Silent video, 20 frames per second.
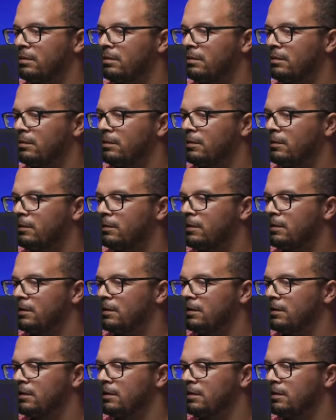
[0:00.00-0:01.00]
where was
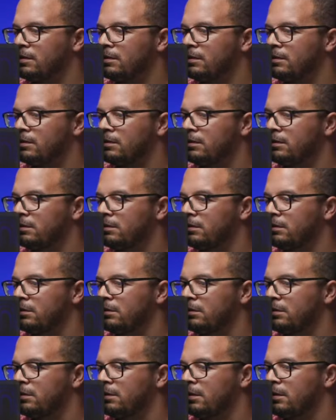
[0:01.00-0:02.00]
it?
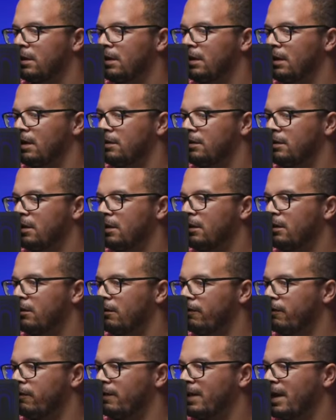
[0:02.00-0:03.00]
I saw a little
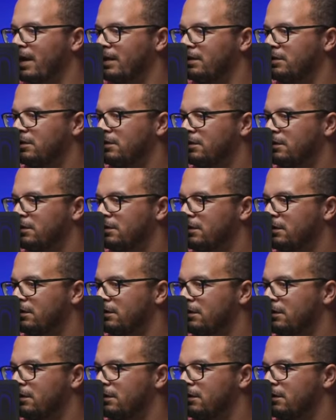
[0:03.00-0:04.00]
flash. Control.
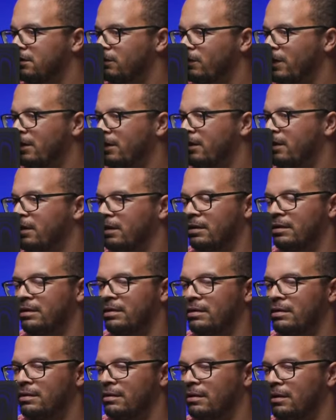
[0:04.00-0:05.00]
Right there.
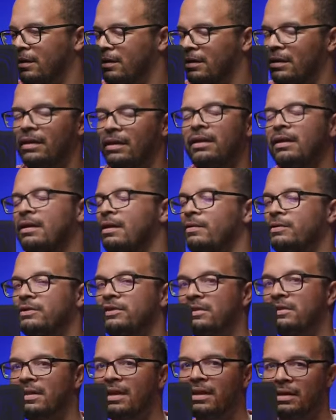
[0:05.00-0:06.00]
It was
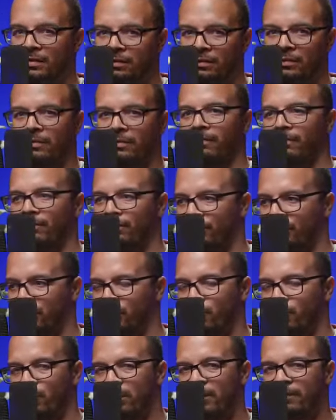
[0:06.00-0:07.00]
just like
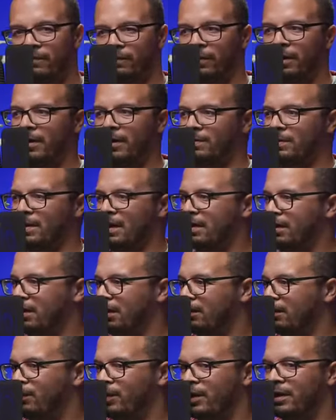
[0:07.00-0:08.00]
three frames, I
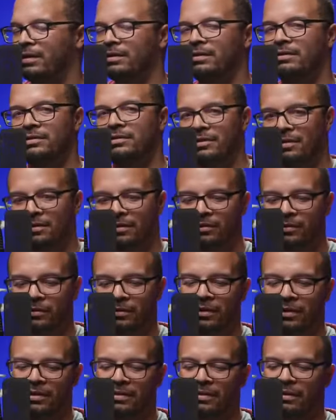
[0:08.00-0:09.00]
think, but just
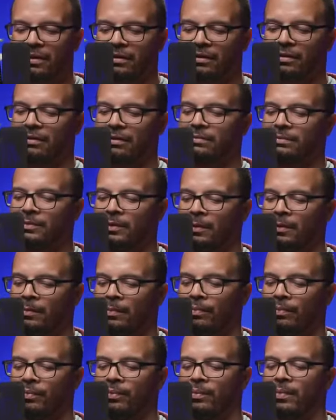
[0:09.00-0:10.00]
these little
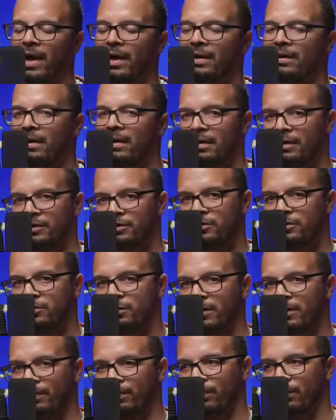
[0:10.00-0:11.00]
magnetic
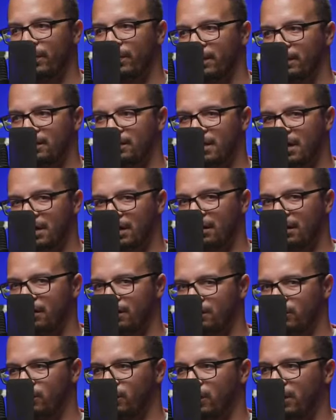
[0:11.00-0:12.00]
strip things that it
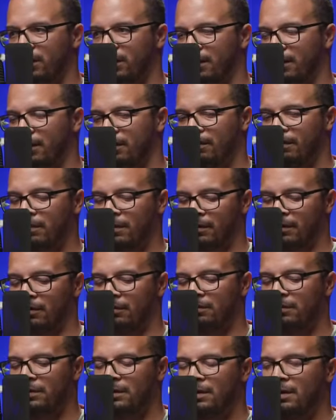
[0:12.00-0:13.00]
comes with.
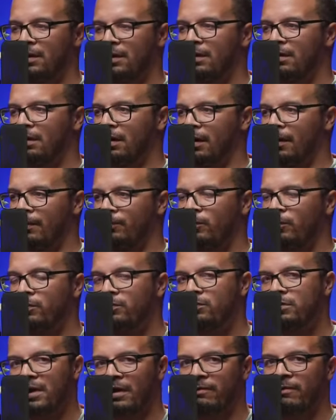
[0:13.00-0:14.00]
You
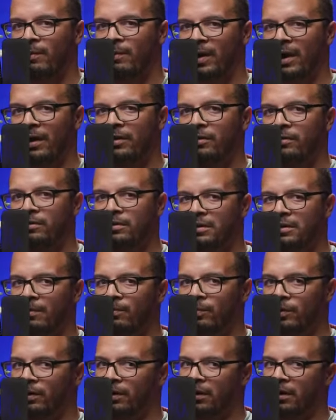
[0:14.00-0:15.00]
used to have to buy those
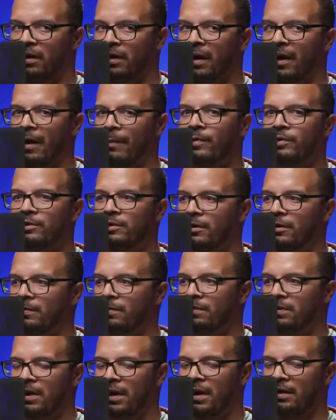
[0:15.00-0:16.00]
separately. The Aputure
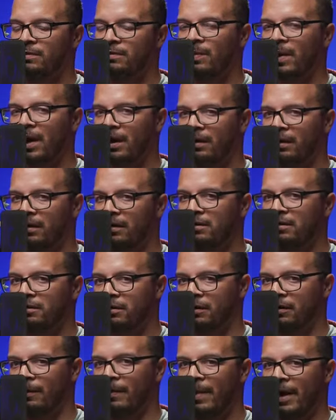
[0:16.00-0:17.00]
MC has magnets
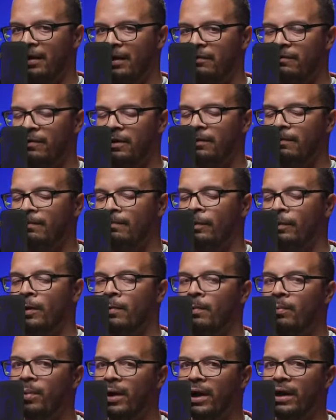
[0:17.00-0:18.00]
in the back of it,
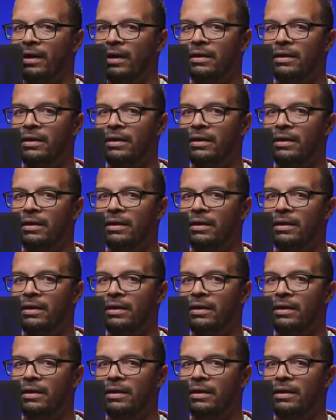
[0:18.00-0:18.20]
but